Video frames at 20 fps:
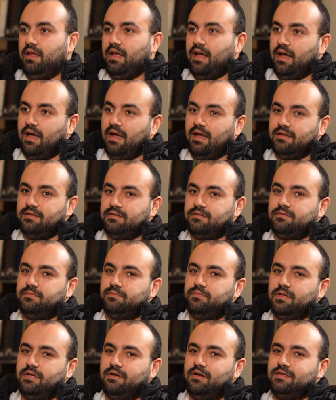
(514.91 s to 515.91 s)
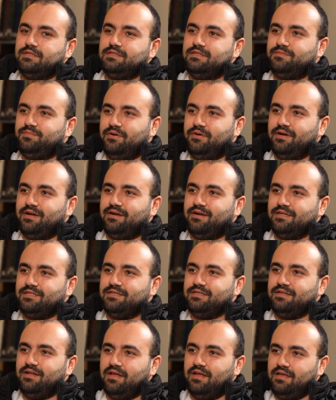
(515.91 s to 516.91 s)
And because it's
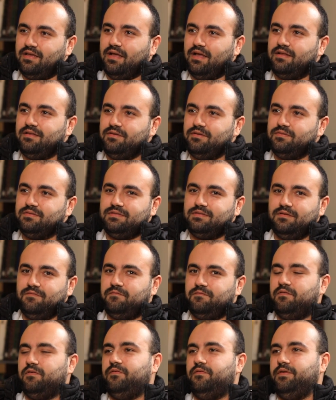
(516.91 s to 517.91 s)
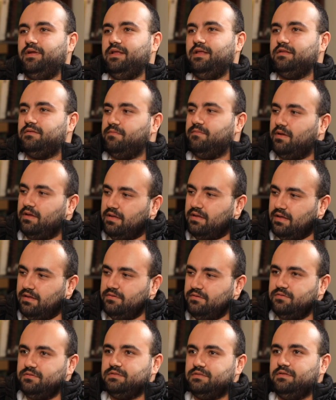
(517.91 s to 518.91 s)
percussion, I can use different reed, I can
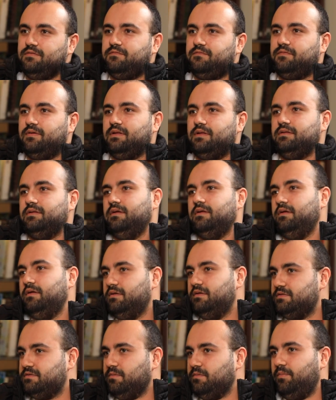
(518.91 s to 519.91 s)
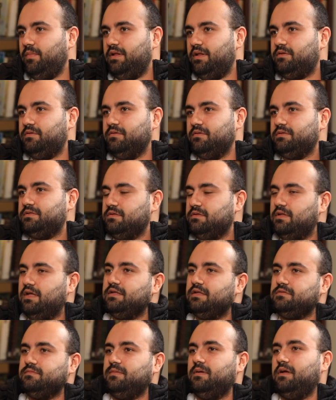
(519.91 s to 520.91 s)
use different methods, so
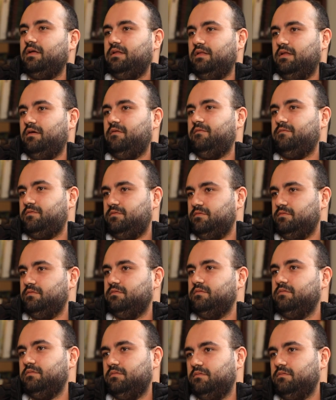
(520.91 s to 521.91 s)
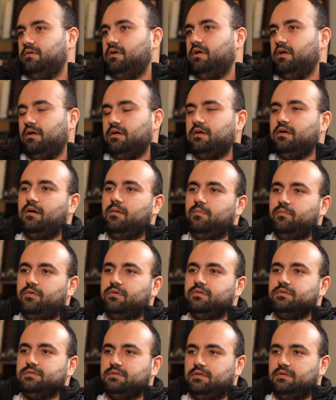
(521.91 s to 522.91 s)
that's why I love to
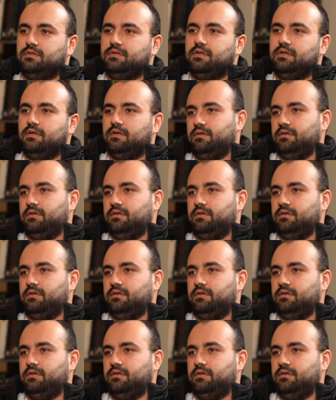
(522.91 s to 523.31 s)
compose on the